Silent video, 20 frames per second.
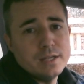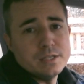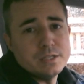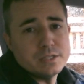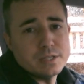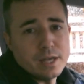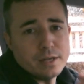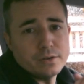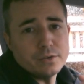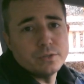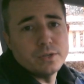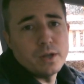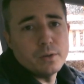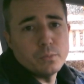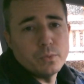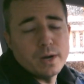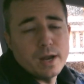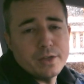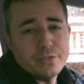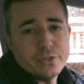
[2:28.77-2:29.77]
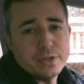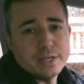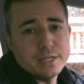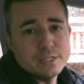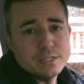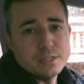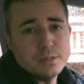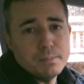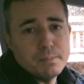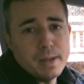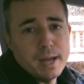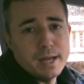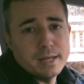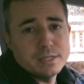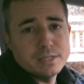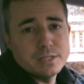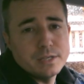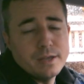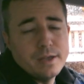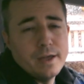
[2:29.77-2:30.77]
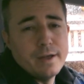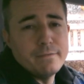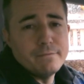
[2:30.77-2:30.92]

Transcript: settled on what I think is the best.